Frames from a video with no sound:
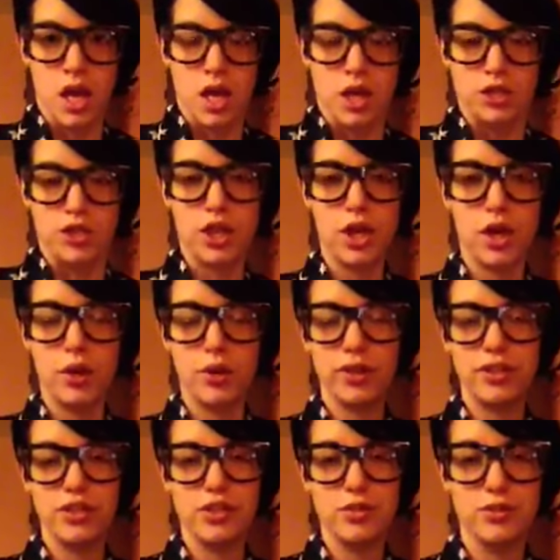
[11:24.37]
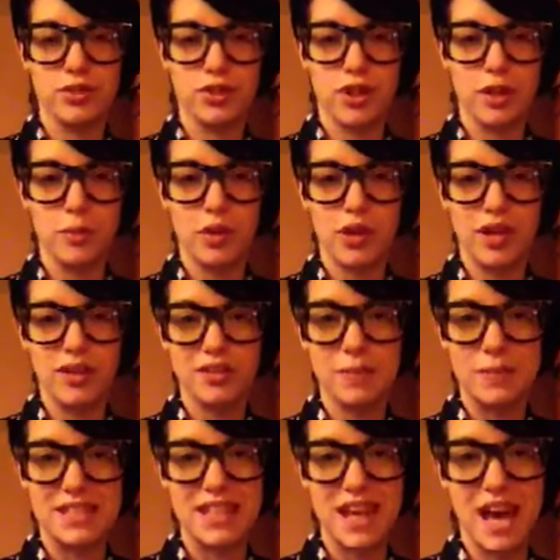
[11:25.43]
So these shoes are going to bring out some
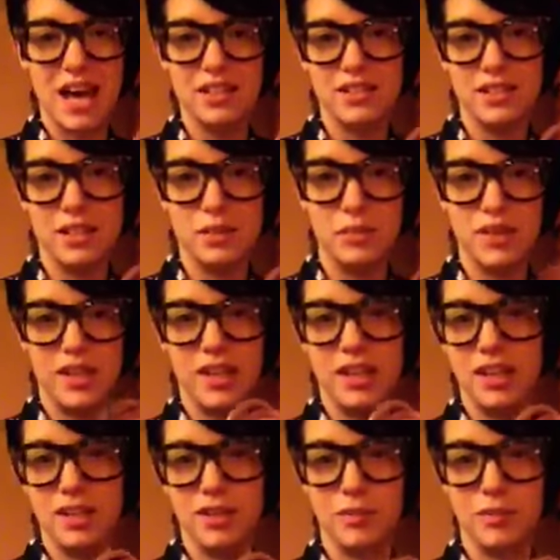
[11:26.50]
sass in me.